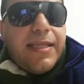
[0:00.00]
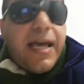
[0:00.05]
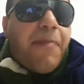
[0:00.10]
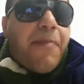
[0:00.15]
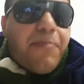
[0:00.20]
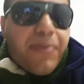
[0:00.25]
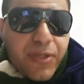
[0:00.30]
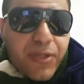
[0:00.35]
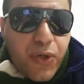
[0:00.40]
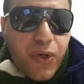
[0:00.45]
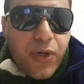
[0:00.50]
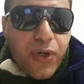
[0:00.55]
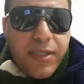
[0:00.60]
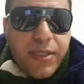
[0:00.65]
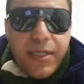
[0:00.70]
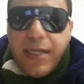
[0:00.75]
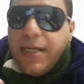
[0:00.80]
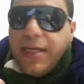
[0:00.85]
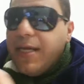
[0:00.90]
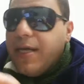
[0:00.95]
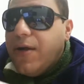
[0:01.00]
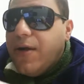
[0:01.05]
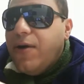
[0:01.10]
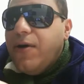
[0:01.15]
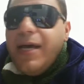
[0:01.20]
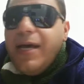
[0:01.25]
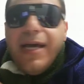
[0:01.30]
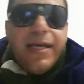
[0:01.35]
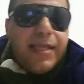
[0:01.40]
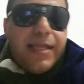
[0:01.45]
opportunity,
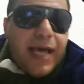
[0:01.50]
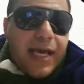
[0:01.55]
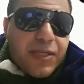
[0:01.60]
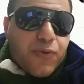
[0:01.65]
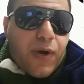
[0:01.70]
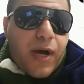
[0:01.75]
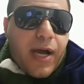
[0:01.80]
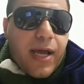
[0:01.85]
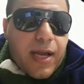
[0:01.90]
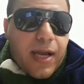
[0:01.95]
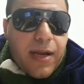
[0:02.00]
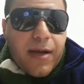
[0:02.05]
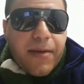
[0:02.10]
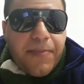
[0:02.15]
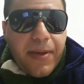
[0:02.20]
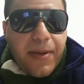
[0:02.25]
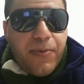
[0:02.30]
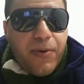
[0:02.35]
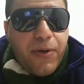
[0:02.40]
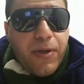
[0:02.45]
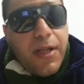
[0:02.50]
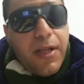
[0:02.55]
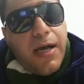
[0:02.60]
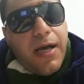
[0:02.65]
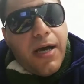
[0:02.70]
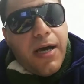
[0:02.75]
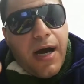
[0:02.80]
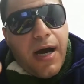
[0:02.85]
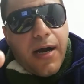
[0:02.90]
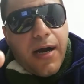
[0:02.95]
That's why a lot of people
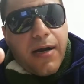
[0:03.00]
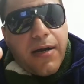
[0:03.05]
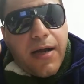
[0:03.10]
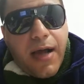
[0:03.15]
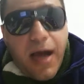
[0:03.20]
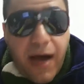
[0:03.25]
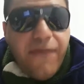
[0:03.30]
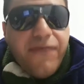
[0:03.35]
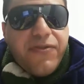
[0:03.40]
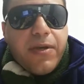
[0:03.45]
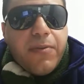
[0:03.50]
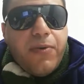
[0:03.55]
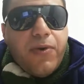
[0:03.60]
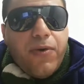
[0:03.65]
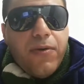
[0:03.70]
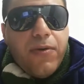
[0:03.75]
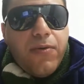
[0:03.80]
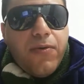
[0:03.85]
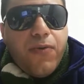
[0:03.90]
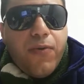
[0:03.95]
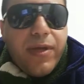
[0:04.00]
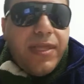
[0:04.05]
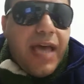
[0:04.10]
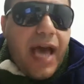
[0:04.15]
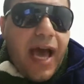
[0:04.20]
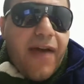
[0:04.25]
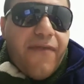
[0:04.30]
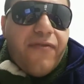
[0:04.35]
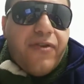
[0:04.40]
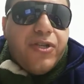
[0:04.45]
are comfortable with the
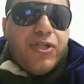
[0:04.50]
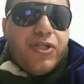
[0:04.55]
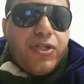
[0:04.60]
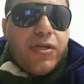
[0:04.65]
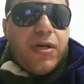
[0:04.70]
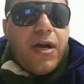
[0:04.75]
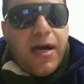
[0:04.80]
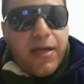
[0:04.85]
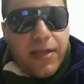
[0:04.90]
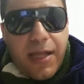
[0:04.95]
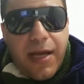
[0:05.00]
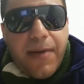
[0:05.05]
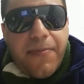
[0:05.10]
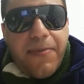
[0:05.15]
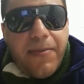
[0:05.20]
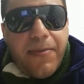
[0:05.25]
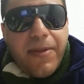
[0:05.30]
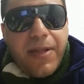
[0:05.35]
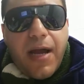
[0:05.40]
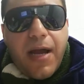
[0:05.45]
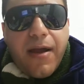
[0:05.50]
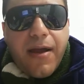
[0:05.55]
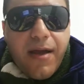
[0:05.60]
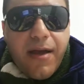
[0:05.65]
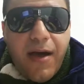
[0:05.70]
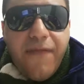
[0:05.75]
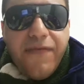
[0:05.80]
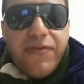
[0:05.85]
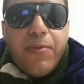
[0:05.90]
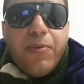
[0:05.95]
average. A lot of people are
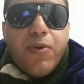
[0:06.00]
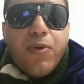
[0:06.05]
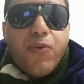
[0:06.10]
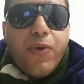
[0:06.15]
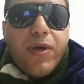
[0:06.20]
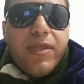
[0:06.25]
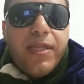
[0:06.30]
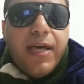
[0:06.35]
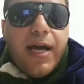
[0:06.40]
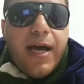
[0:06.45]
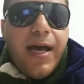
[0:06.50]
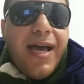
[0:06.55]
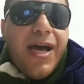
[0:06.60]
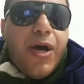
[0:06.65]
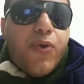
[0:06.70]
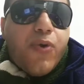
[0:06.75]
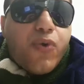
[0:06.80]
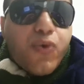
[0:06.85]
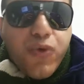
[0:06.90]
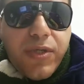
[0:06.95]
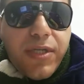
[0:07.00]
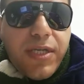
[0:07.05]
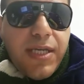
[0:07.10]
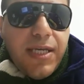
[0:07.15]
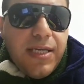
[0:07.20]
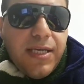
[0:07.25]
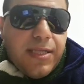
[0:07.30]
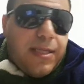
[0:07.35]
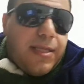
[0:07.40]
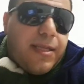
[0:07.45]
comfortable with the
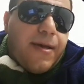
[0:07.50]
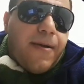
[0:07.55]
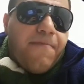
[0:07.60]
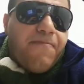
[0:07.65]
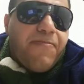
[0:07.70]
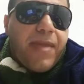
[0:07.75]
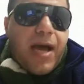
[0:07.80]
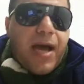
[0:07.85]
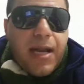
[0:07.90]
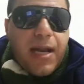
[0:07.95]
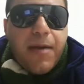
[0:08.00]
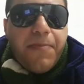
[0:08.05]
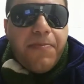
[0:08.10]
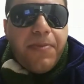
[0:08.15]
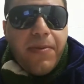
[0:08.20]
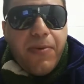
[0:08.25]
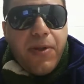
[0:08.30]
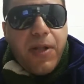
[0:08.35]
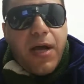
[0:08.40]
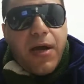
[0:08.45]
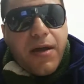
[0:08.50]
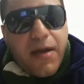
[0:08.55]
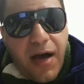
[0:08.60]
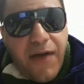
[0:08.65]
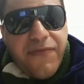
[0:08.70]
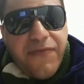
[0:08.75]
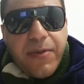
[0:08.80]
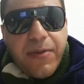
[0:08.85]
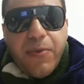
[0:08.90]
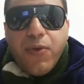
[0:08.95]
routine. A lot of people are
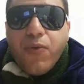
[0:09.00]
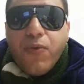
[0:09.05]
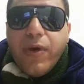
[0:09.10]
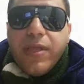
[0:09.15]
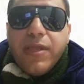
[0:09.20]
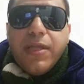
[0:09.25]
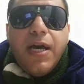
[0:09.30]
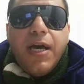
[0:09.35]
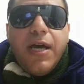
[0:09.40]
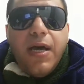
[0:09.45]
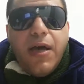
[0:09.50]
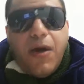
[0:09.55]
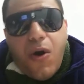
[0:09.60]
comfortable with,